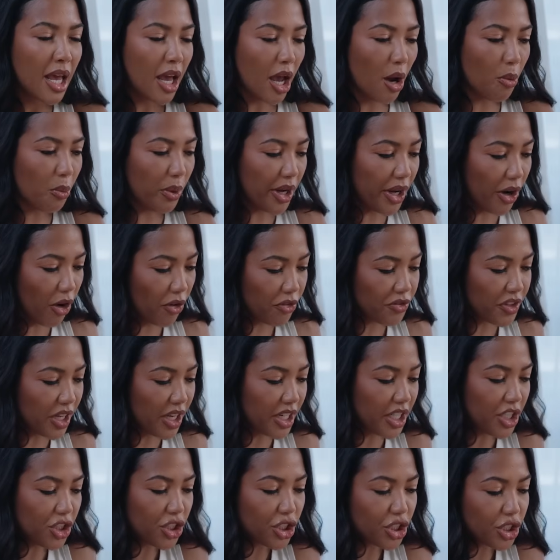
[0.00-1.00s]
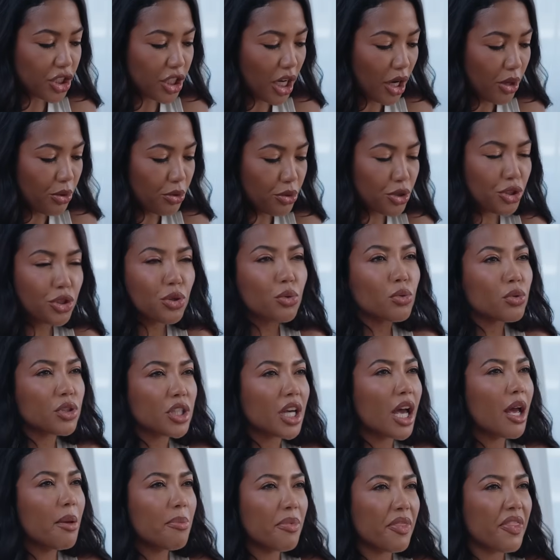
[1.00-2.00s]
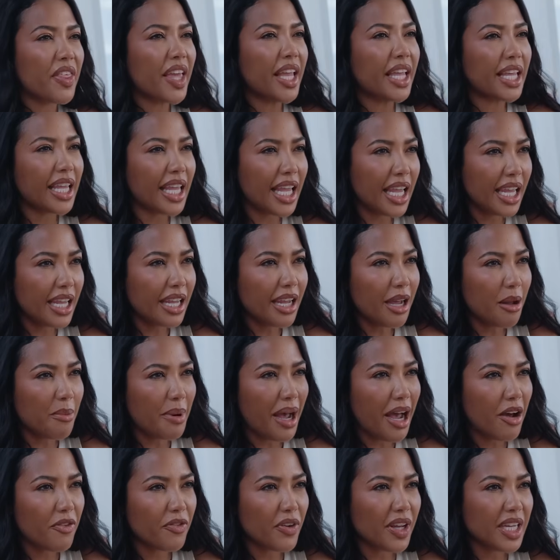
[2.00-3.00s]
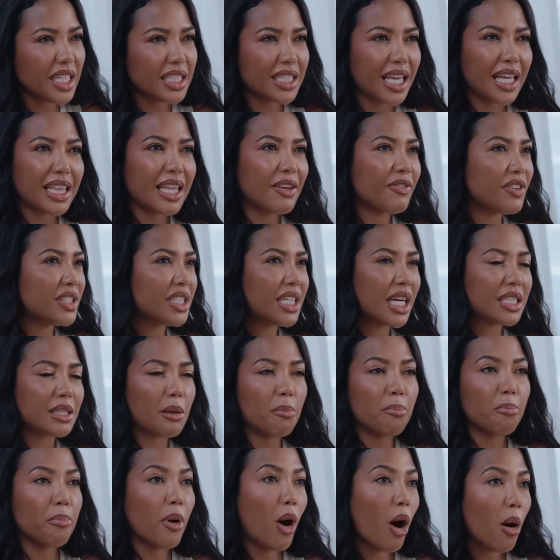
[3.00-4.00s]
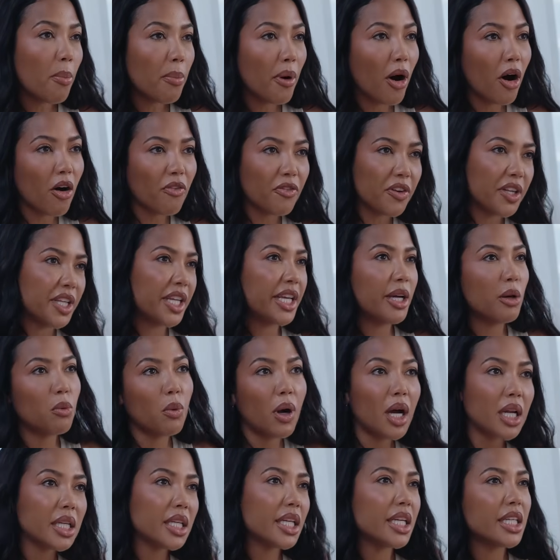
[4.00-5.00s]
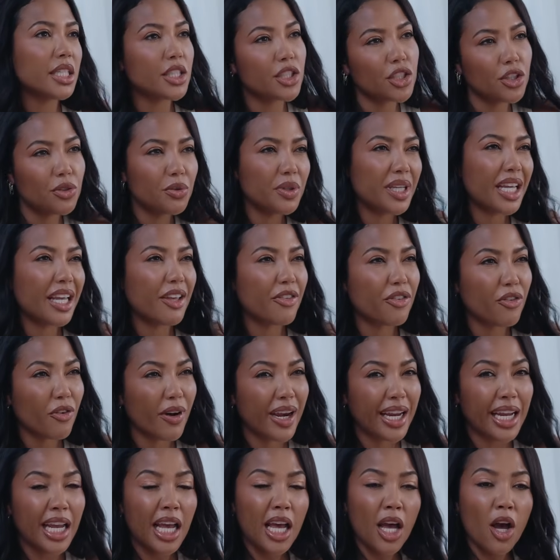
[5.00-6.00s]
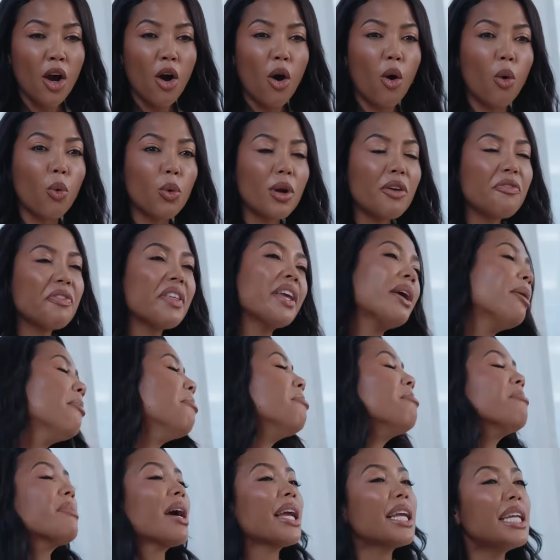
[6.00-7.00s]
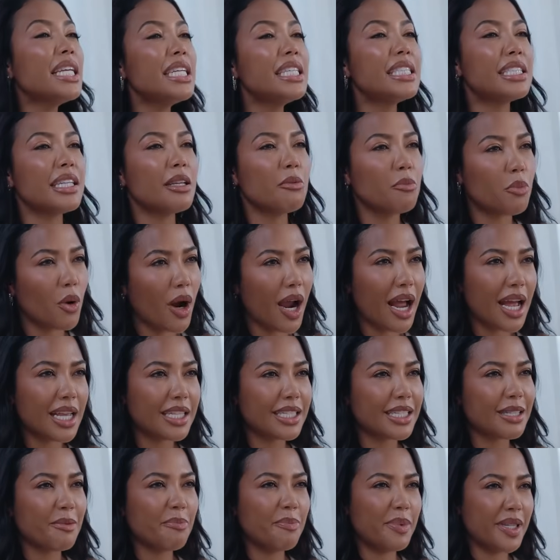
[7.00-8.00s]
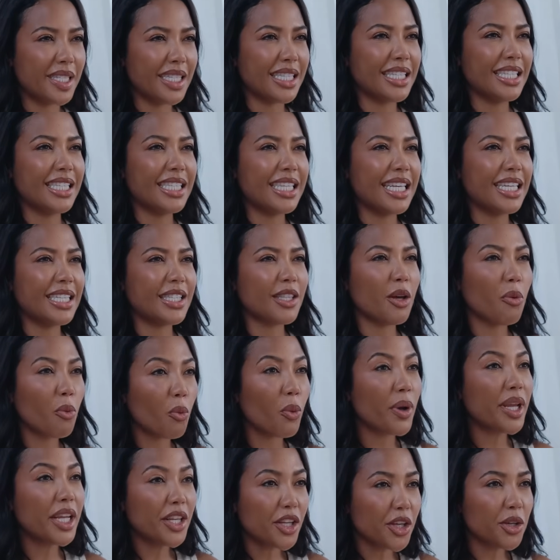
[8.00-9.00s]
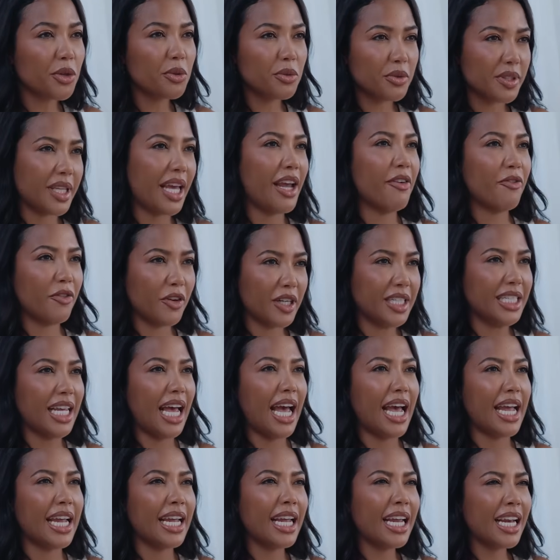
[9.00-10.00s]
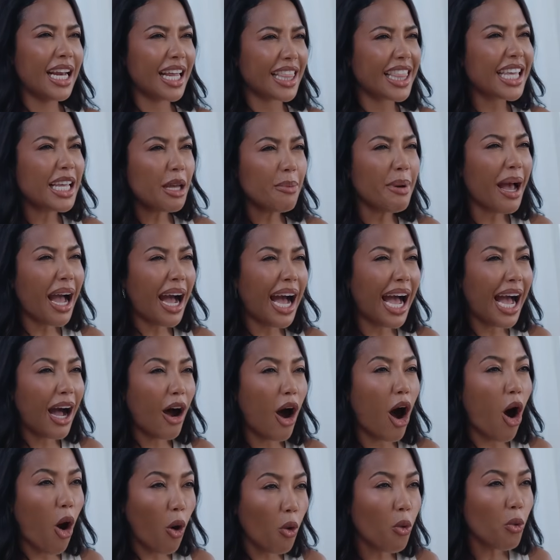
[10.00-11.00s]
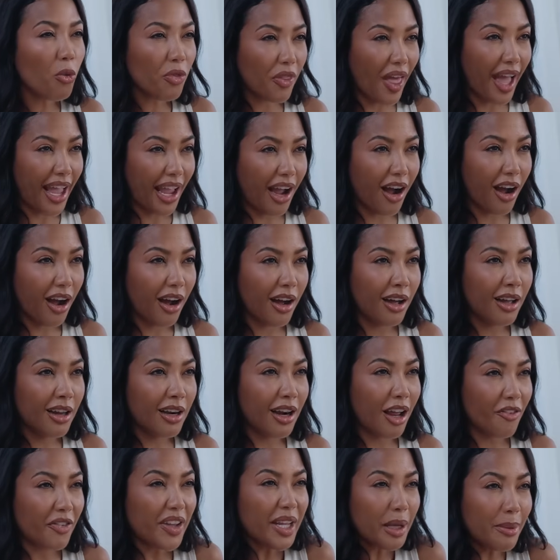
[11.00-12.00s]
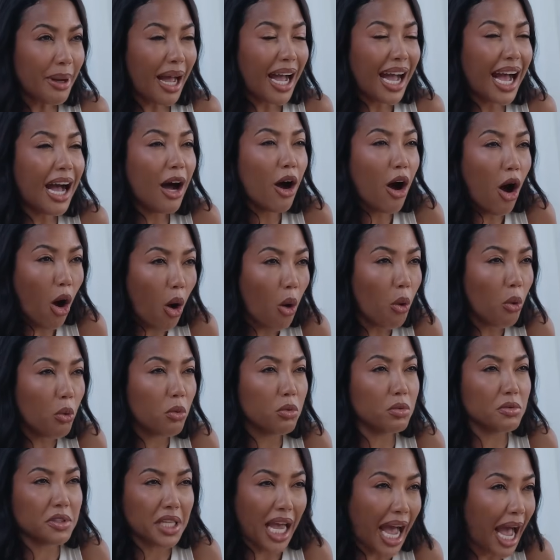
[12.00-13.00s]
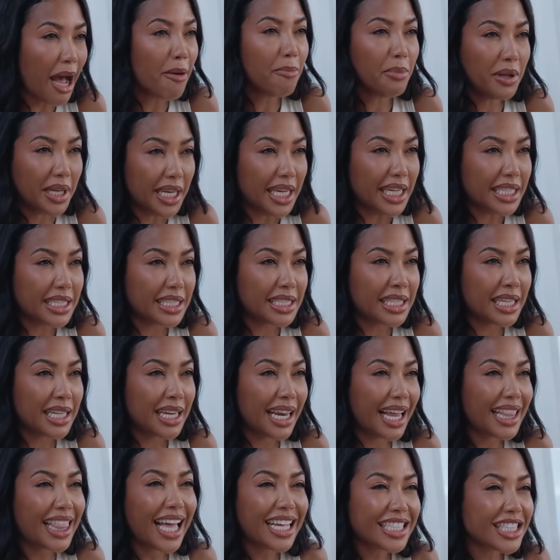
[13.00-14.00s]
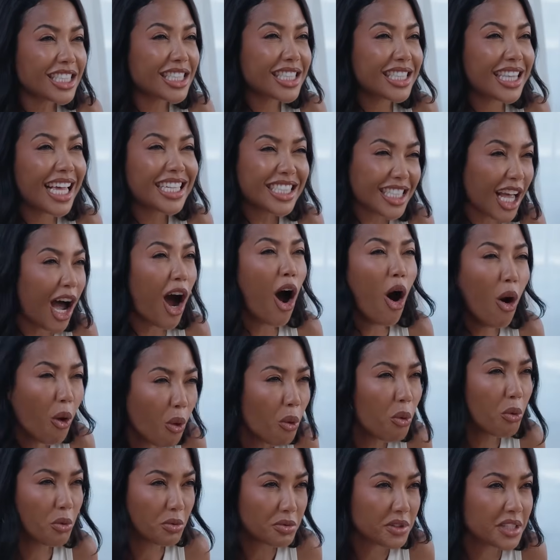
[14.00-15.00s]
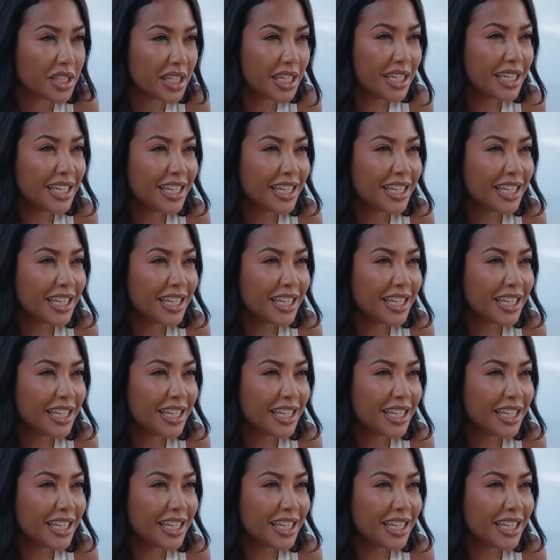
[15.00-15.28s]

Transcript: And we often are so short-term thinking about things, like if it doesn't pop off in year 1, year 2, year 3, all of the amazing brands and businesses that we use every day, I think about how old they are. I think about how old Apple is. Like that's old.